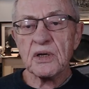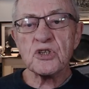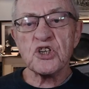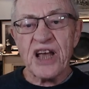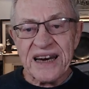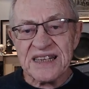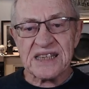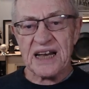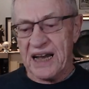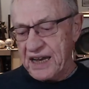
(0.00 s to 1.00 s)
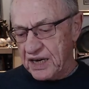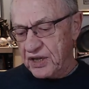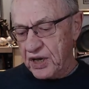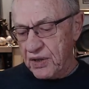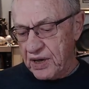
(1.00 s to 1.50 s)
Genocide,
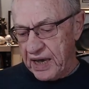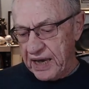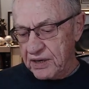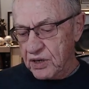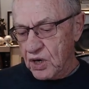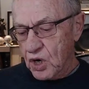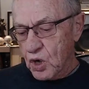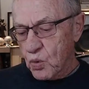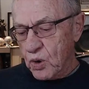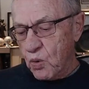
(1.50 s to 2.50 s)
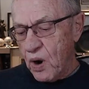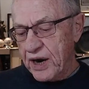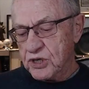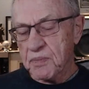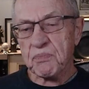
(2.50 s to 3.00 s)
on the other hand,
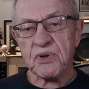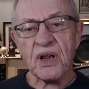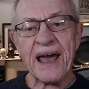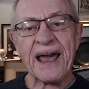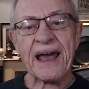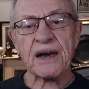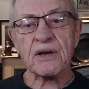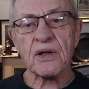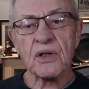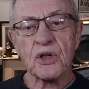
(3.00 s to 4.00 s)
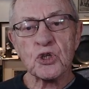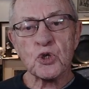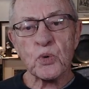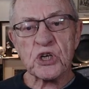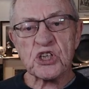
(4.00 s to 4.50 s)
requires a plan
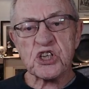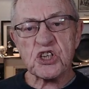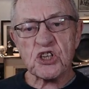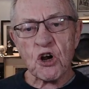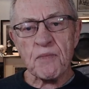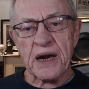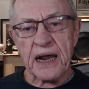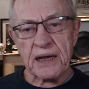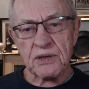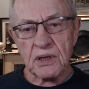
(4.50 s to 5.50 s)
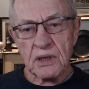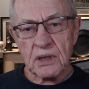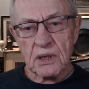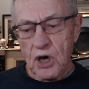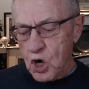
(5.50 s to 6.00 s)
to exterminate
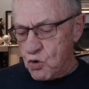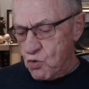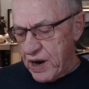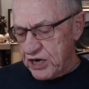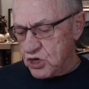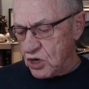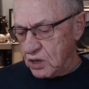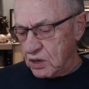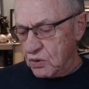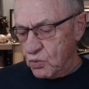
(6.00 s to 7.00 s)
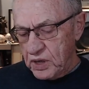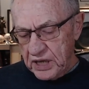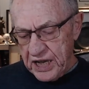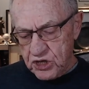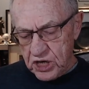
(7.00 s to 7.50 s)
a racial,
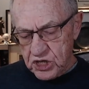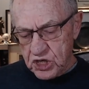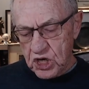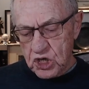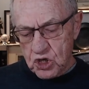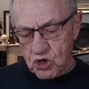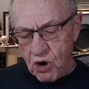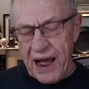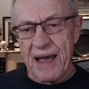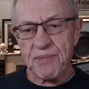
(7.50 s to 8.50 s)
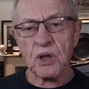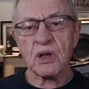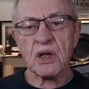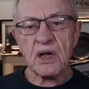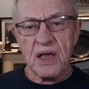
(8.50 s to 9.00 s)
religious,
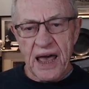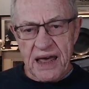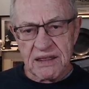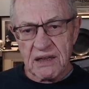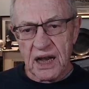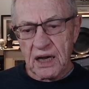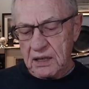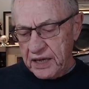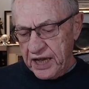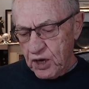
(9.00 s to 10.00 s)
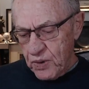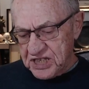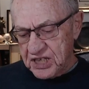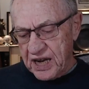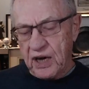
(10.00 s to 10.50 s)
tribal, ethnic,
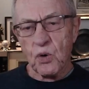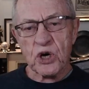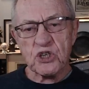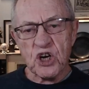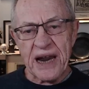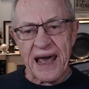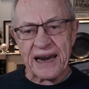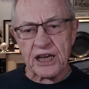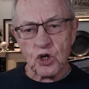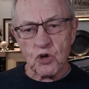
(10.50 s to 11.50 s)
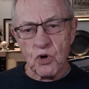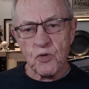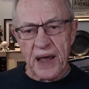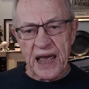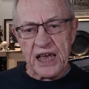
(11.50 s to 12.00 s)
linguistic, or genetic
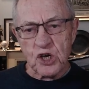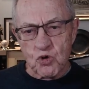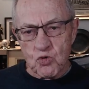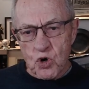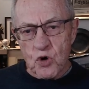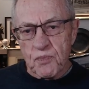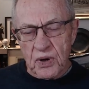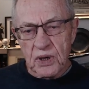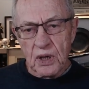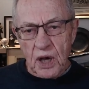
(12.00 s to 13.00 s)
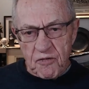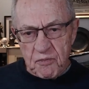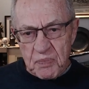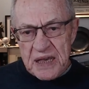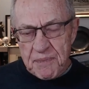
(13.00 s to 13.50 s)
group, a group
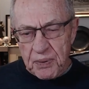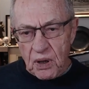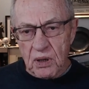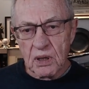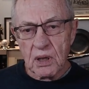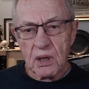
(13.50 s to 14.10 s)
of people